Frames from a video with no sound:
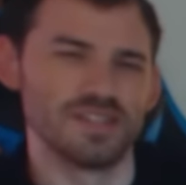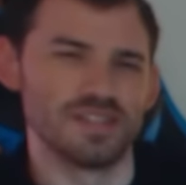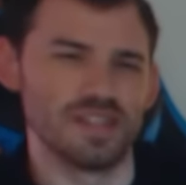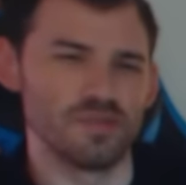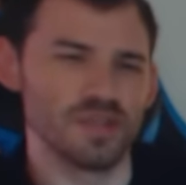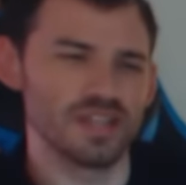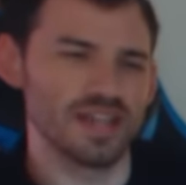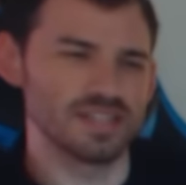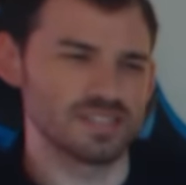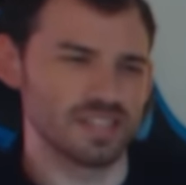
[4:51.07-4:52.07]
they
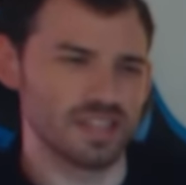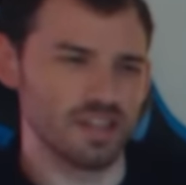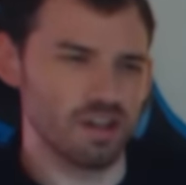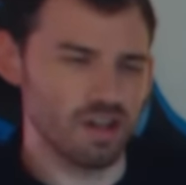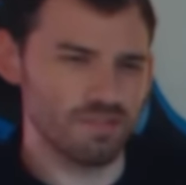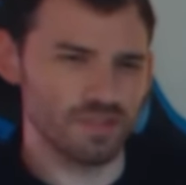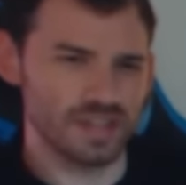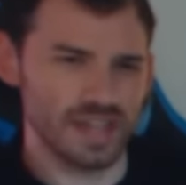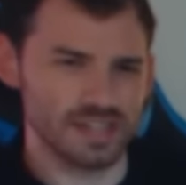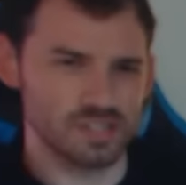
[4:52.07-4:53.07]
realized that they all
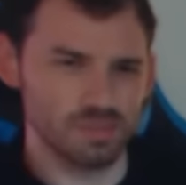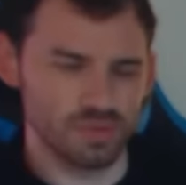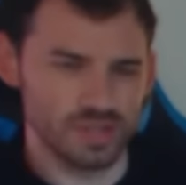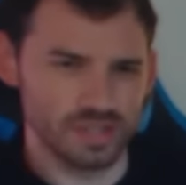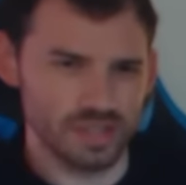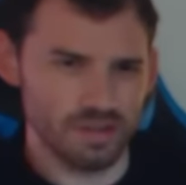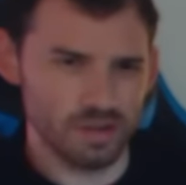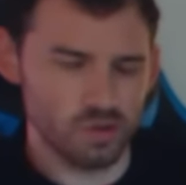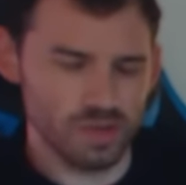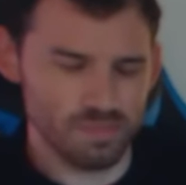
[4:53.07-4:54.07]
forgot to bring
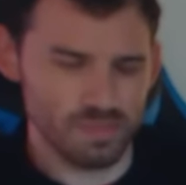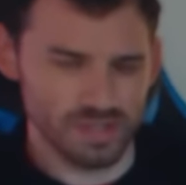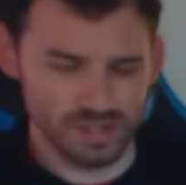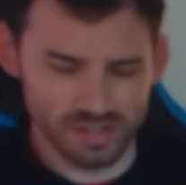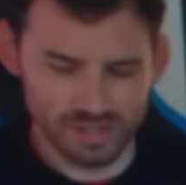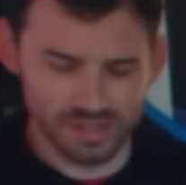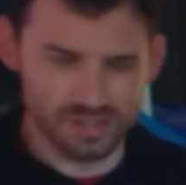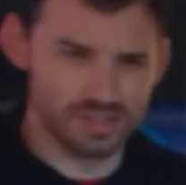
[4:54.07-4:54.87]
their equipment. Oh,